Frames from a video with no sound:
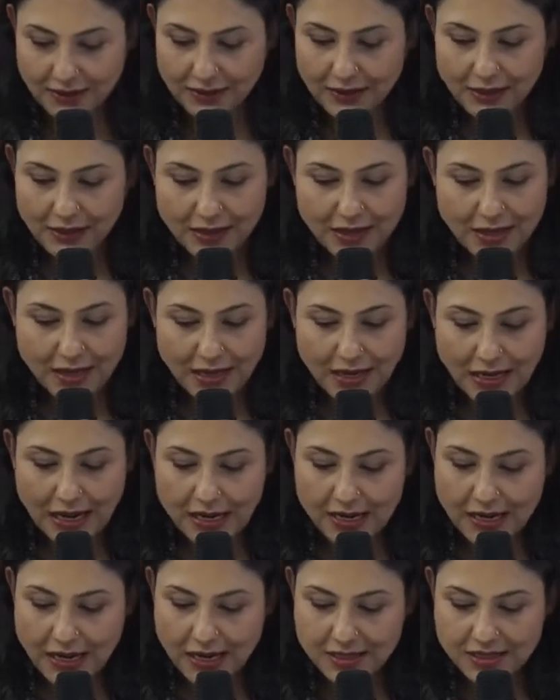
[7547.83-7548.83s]
And
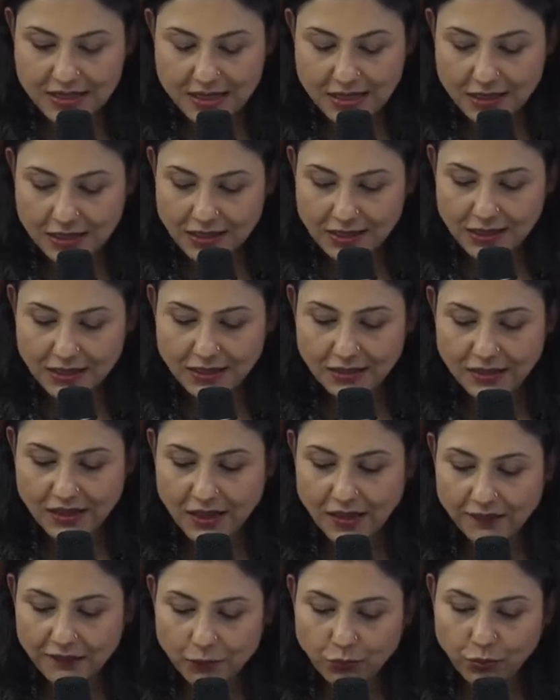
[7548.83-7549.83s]
I think the
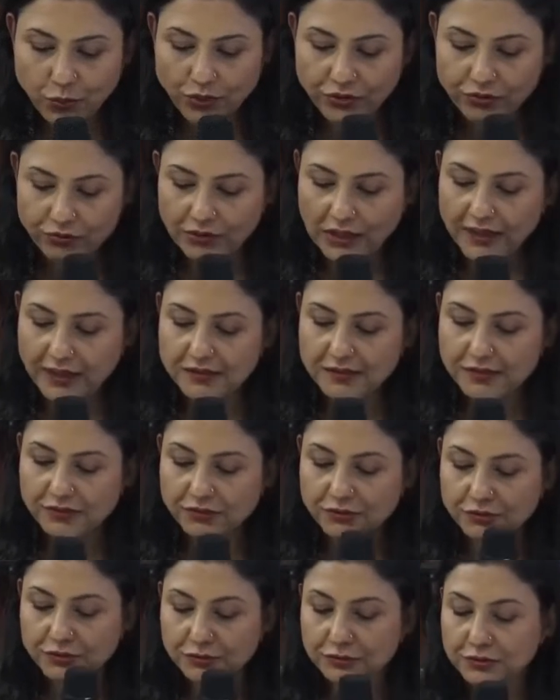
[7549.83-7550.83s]
other point related to
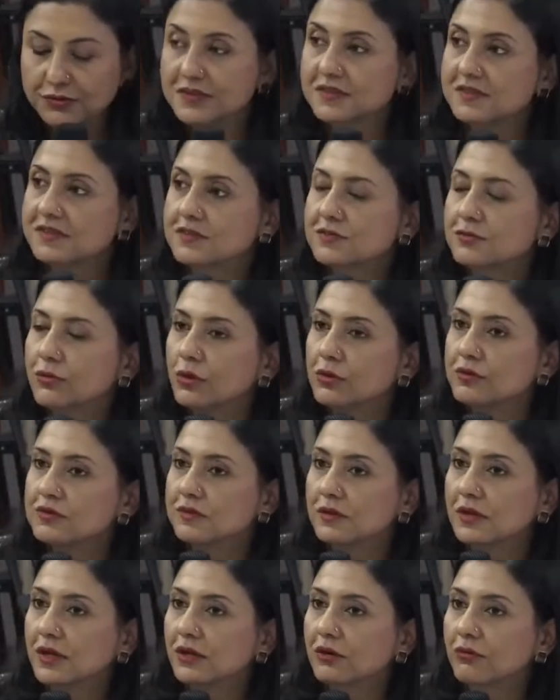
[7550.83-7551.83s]
do is to also
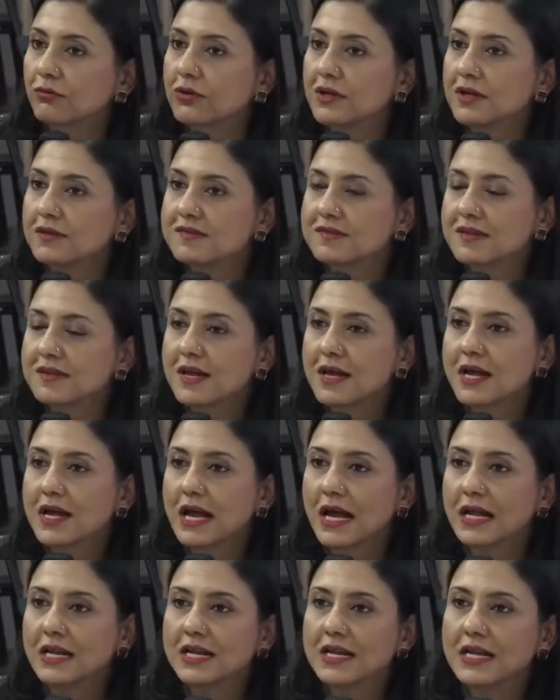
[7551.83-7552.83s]
increase
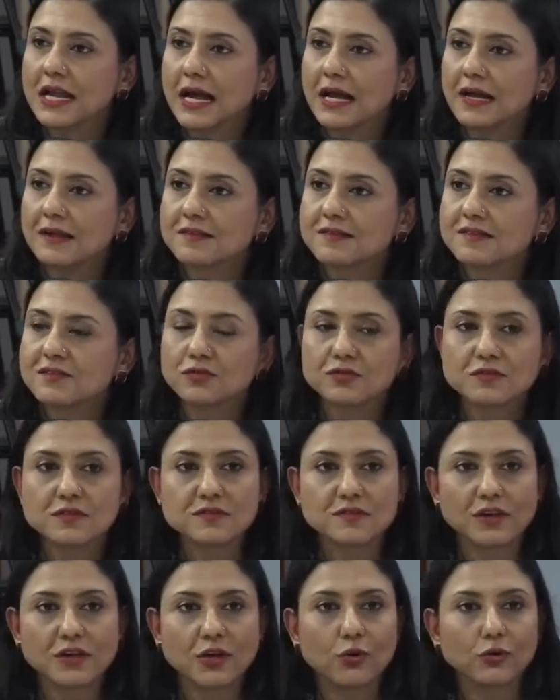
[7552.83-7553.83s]
and enhance social
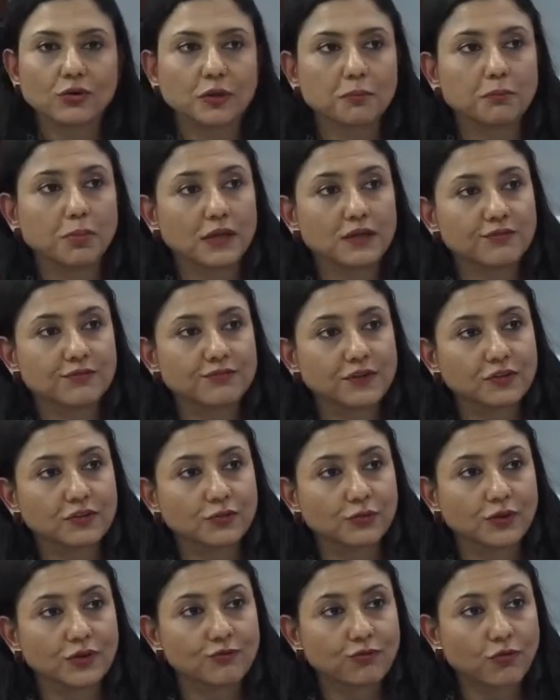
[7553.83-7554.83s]
security benefit to
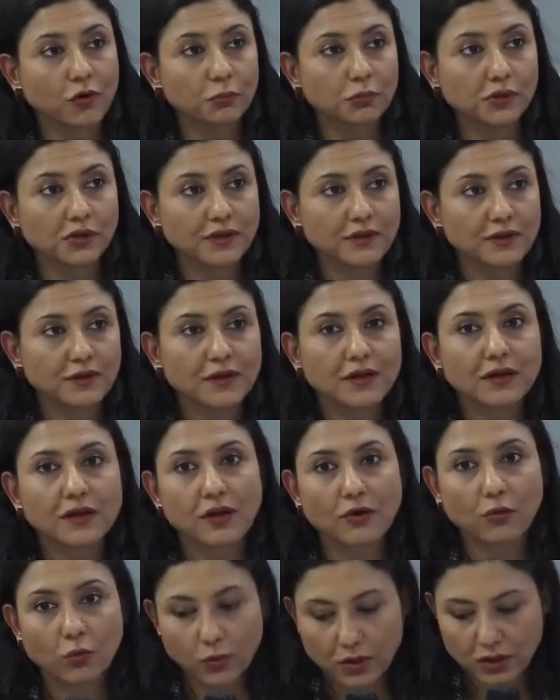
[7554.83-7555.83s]
informal care
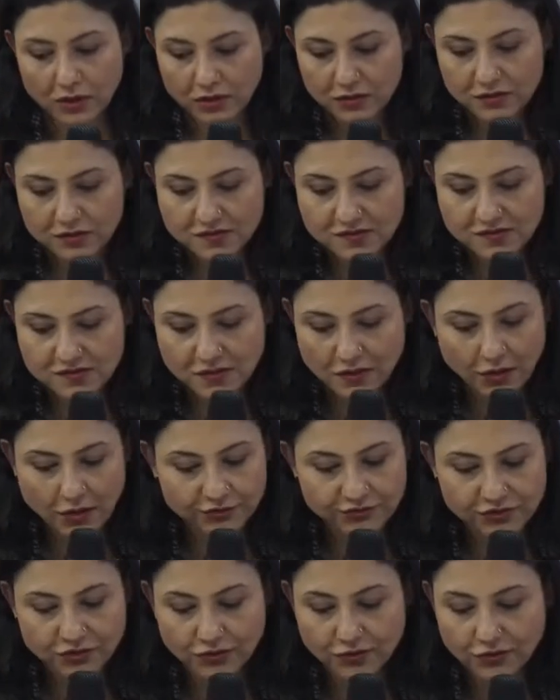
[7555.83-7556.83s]
workers,
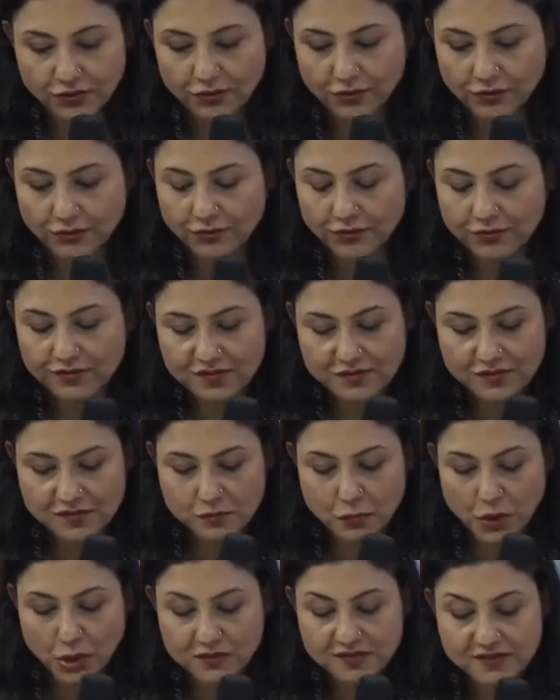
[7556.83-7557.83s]
often the
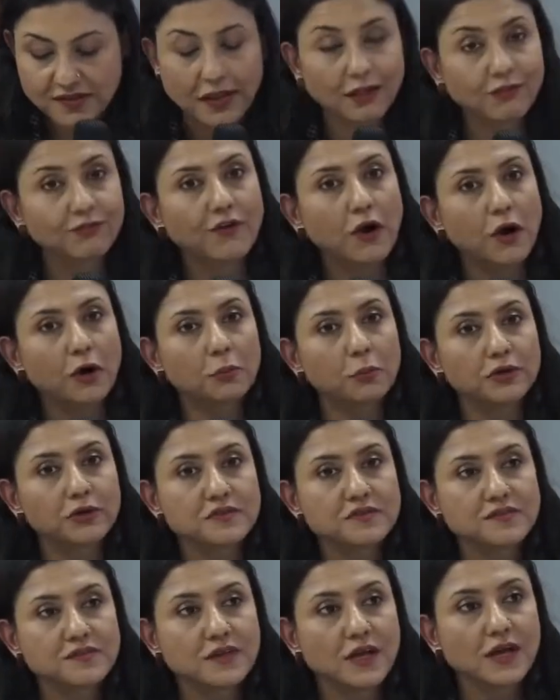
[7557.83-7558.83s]
small-scale
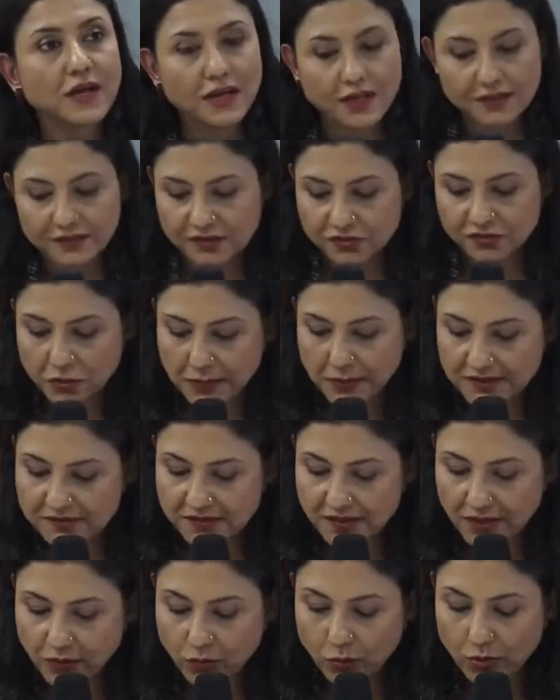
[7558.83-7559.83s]
farmers, the
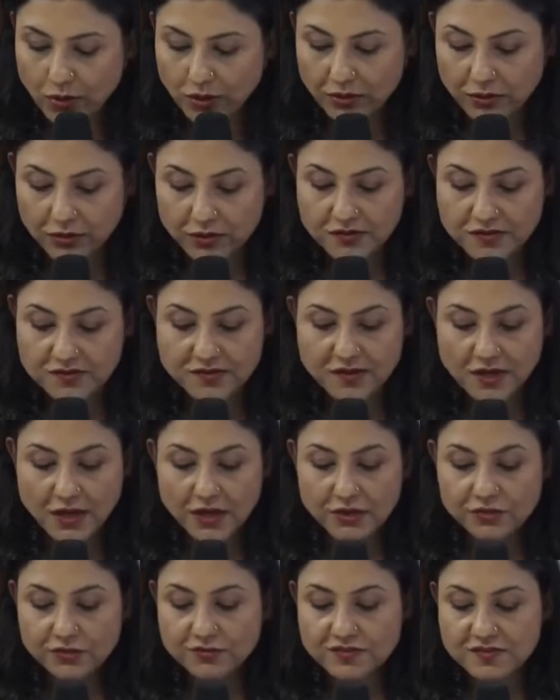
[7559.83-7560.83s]
domestic workers,
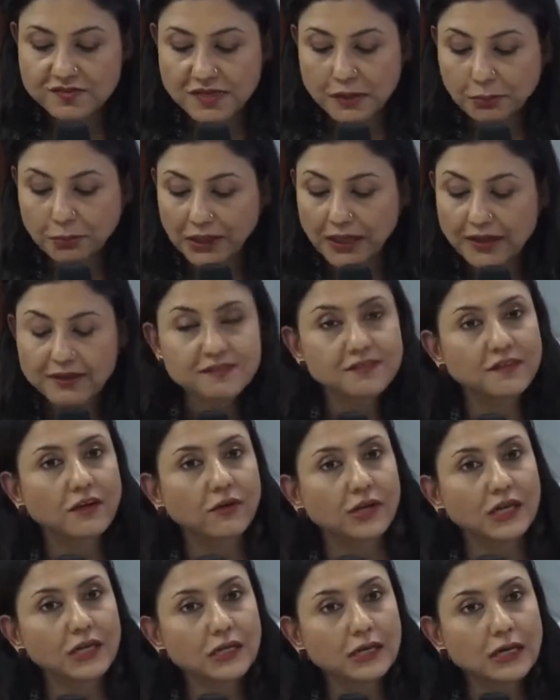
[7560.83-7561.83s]
to stabilize their
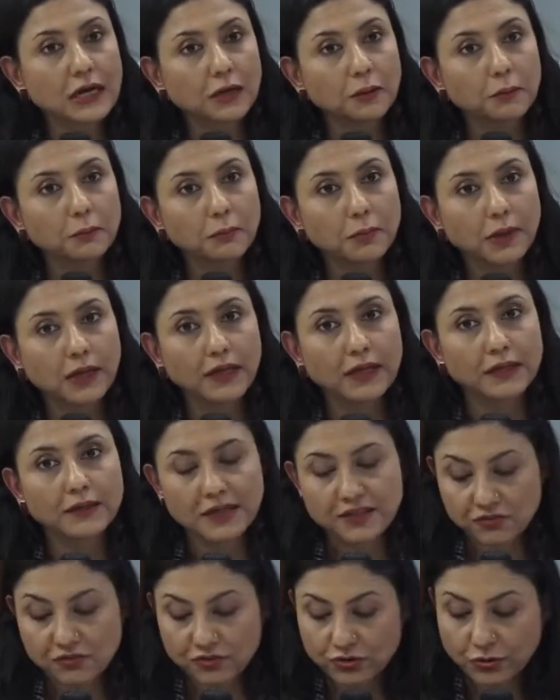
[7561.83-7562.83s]
income and
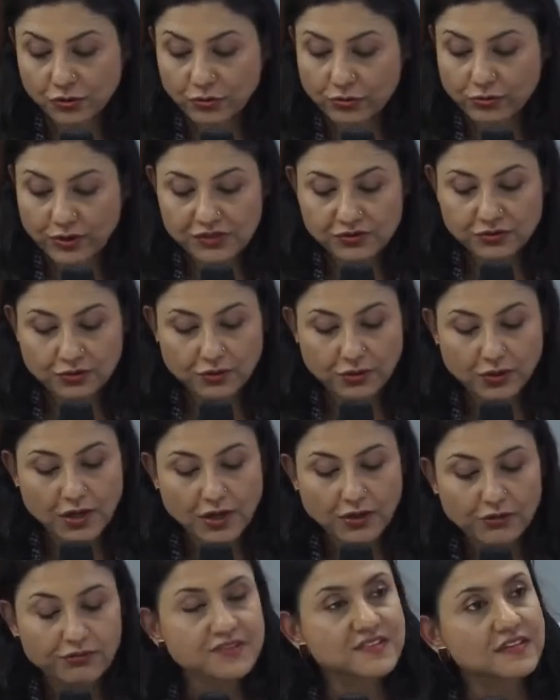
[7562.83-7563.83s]
ensure greater
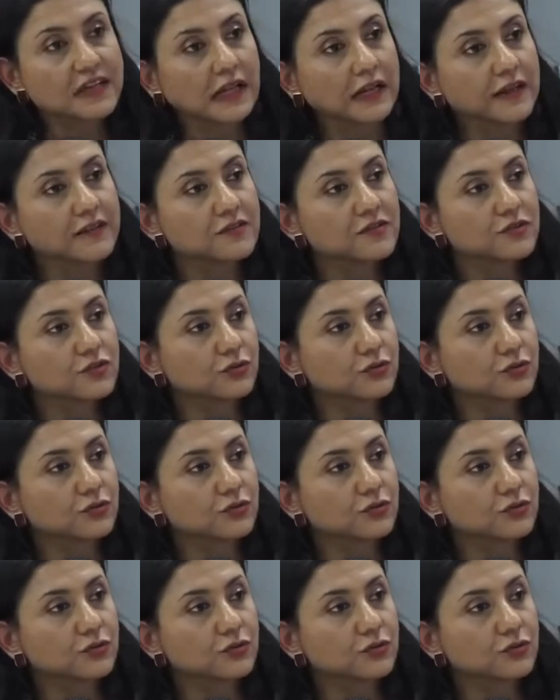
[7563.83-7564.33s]
resilience to